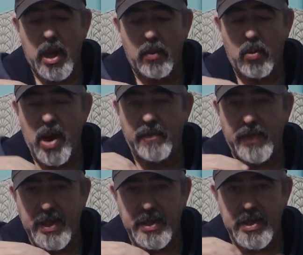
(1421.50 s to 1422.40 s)

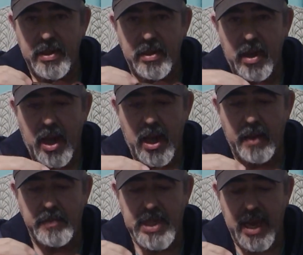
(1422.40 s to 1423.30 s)
roughened
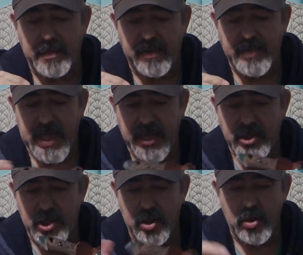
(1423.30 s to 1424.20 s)
type of
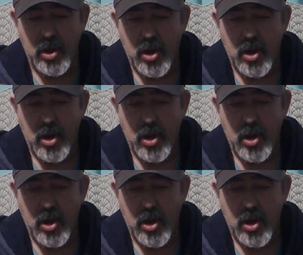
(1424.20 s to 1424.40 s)
texture